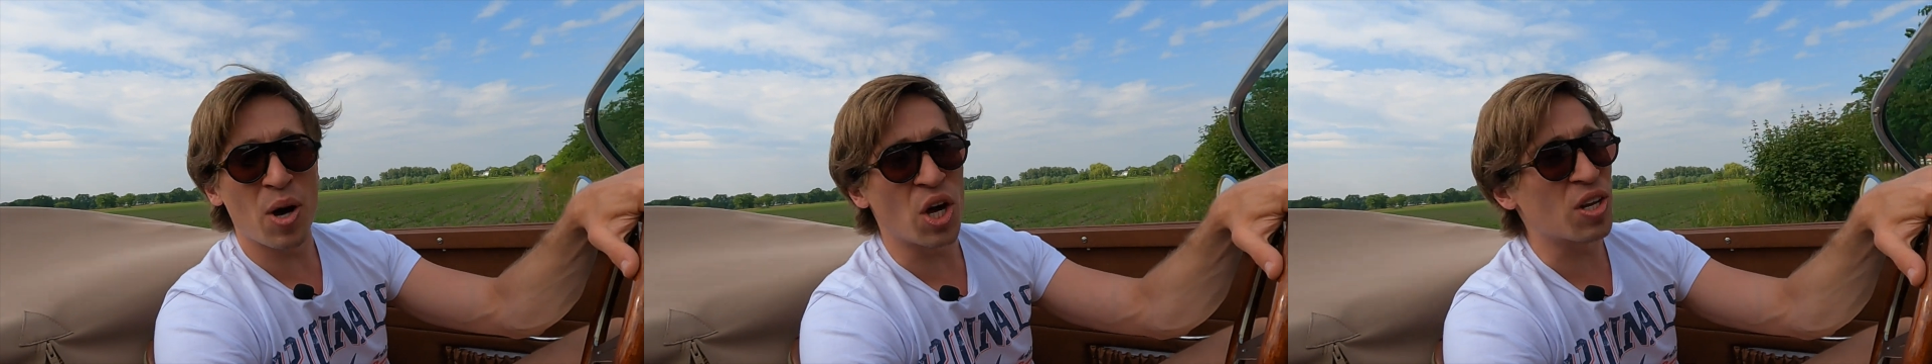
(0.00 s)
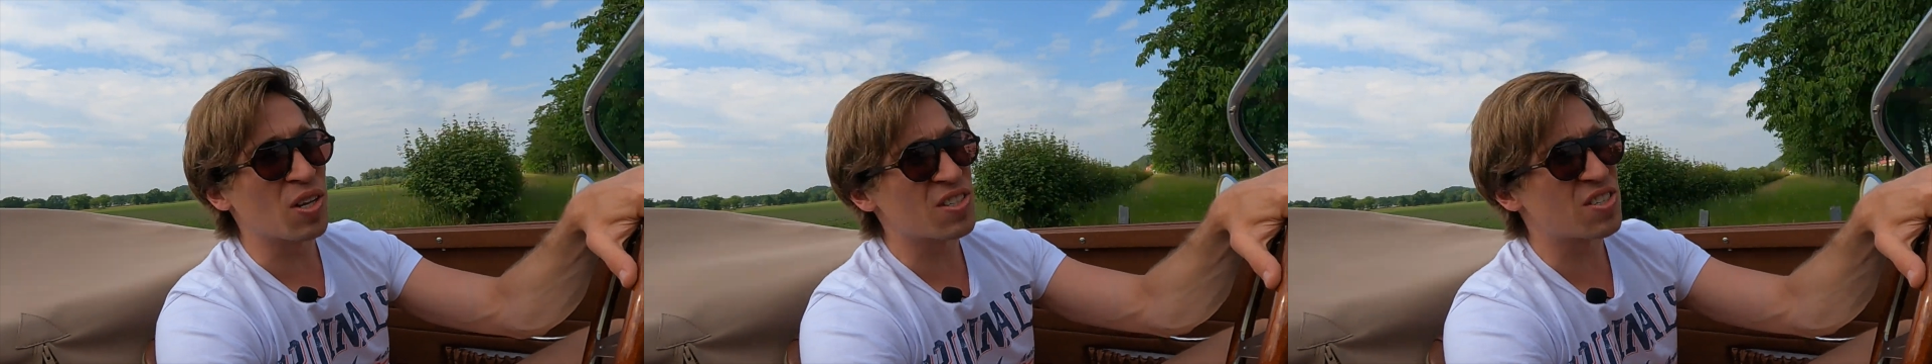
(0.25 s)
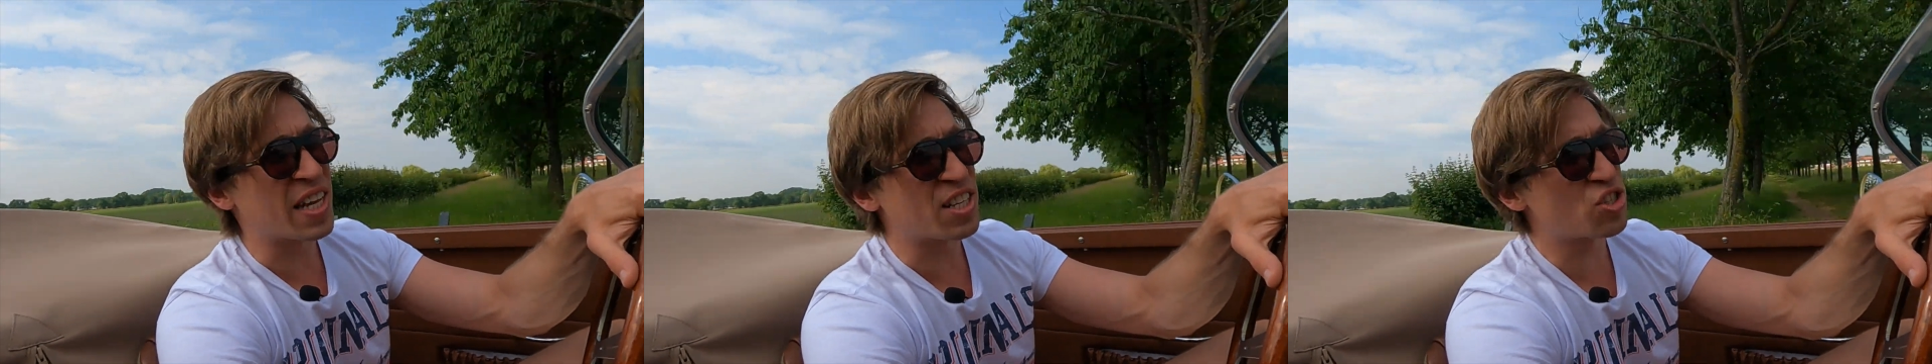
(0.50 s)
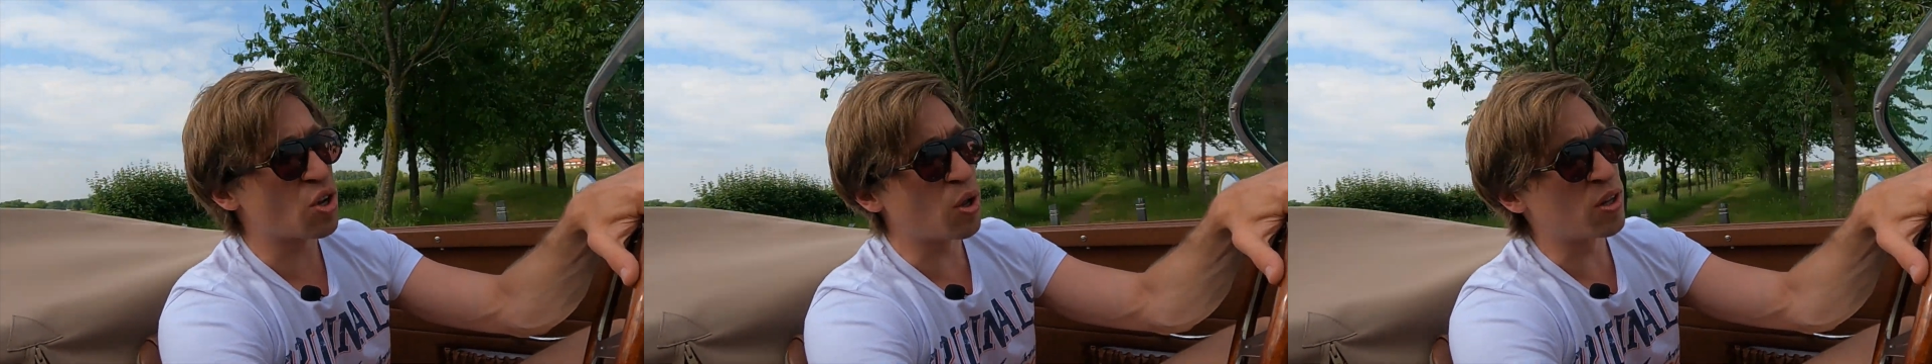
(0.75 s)
models, they
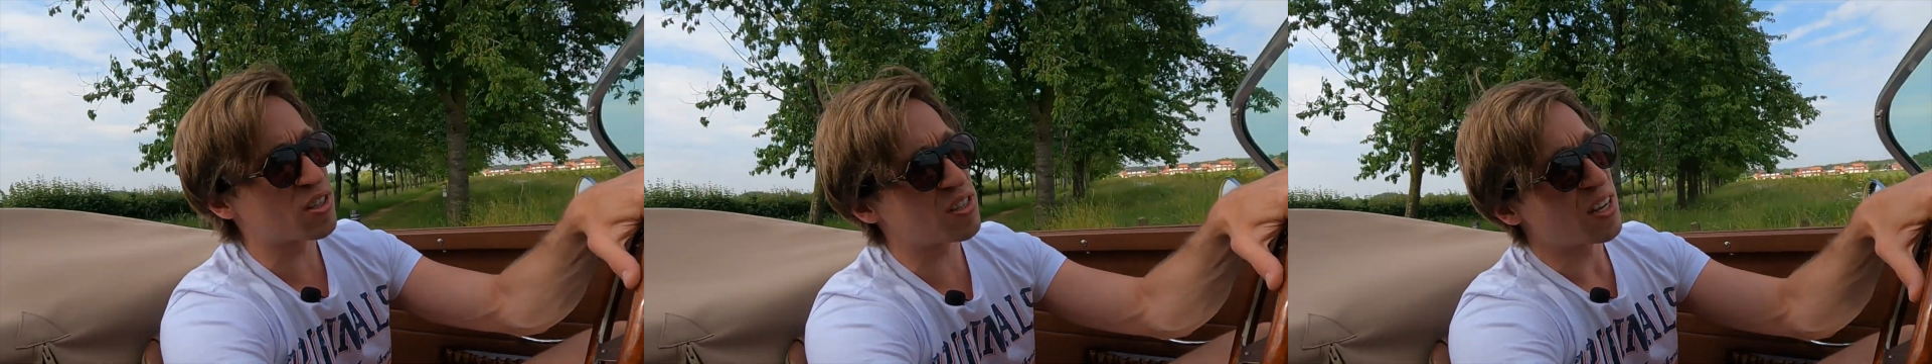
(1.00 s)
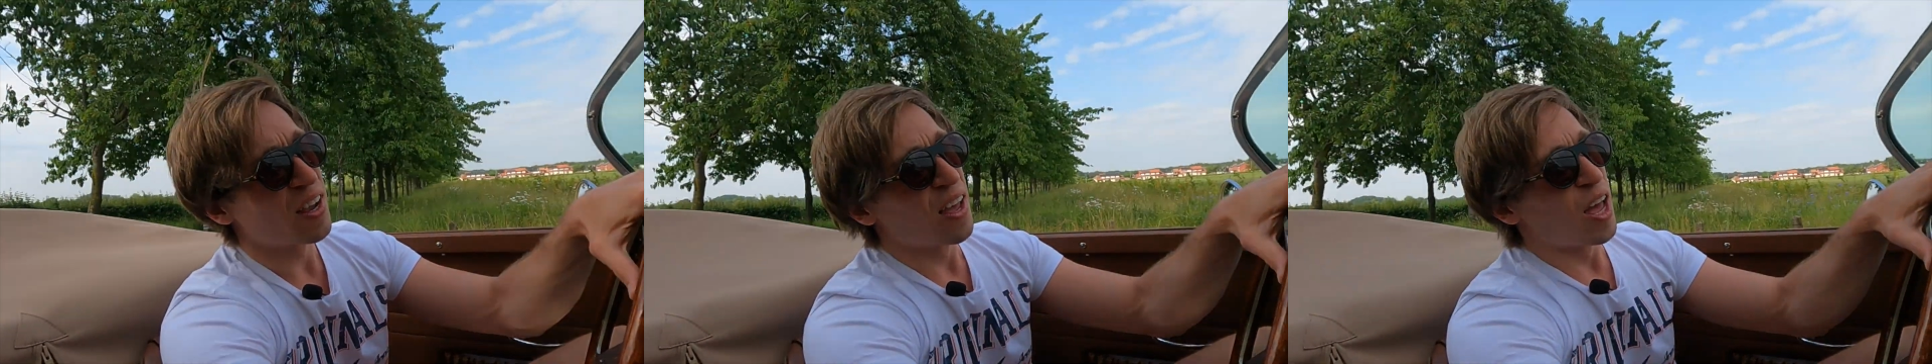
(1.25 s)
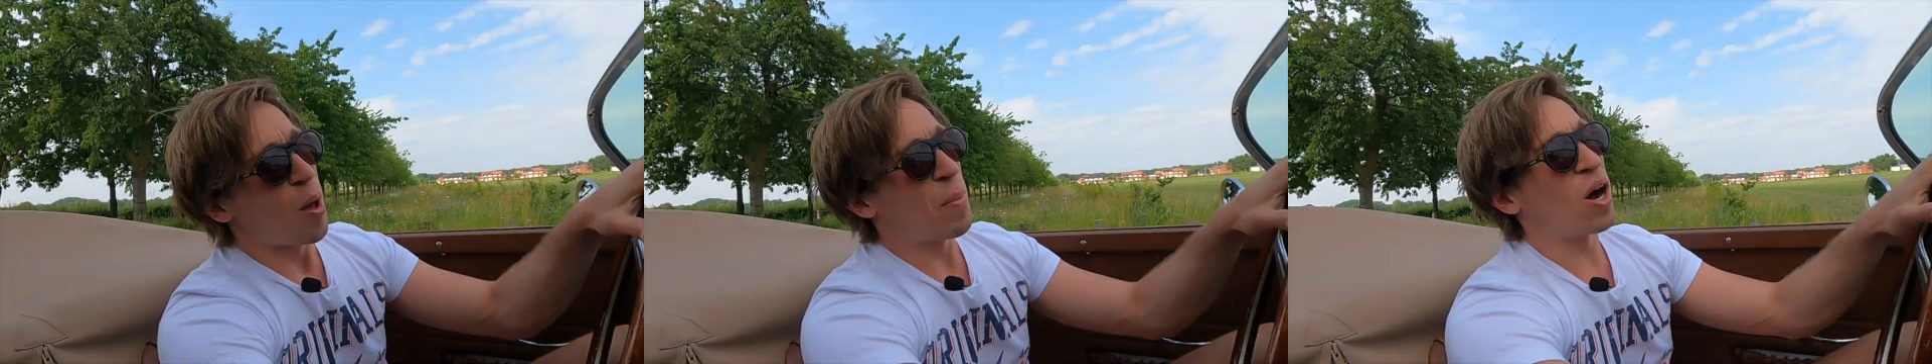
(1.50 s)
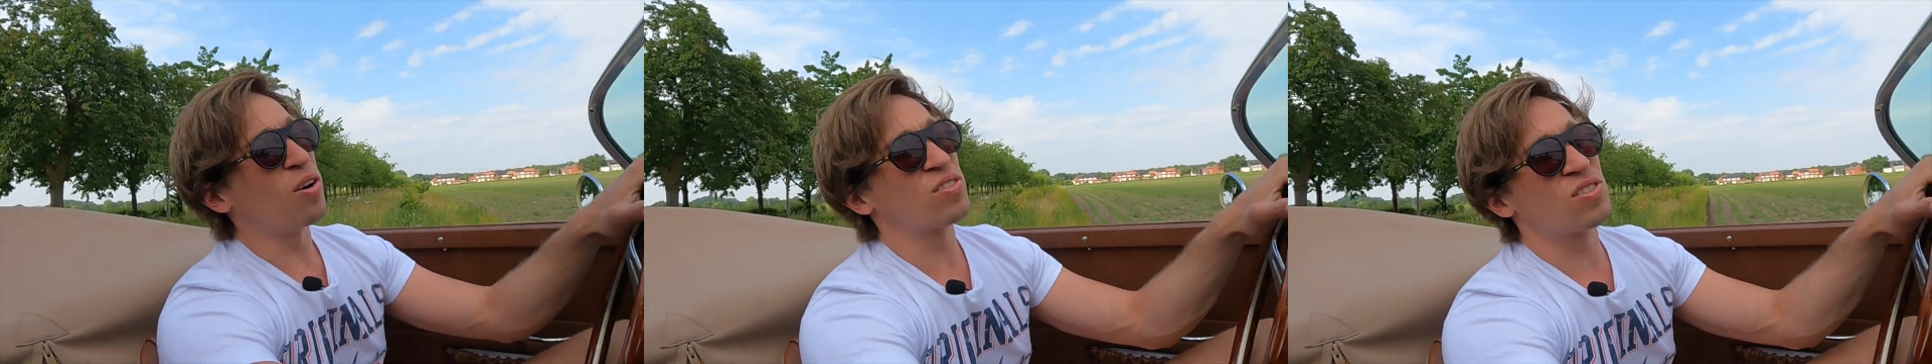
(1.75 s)
sold
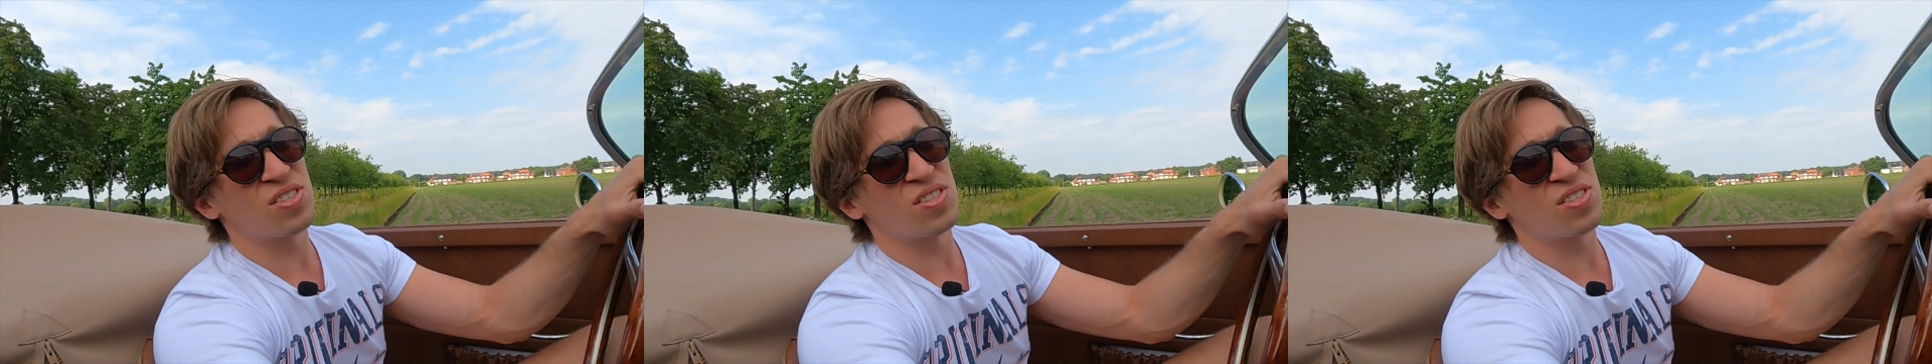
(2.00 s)
about